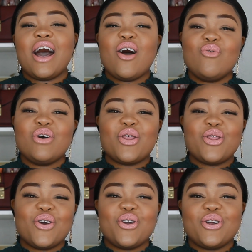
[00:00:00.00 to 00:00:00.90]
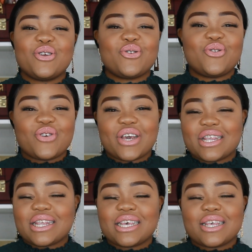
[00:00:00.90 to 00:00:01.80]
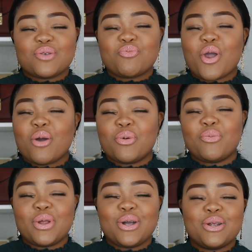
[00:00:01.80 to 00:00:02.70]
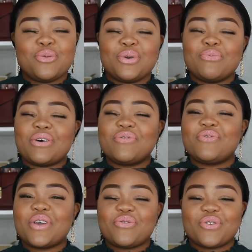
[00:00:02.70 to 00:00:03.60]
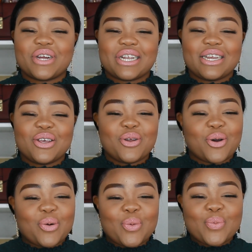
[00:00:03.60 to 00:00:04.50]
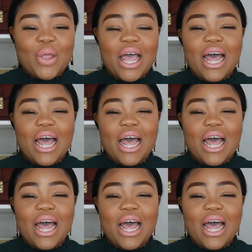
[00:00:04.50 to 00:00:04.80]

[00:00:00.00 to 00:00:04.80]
Our third dress is probably gonna be my favorite, you know.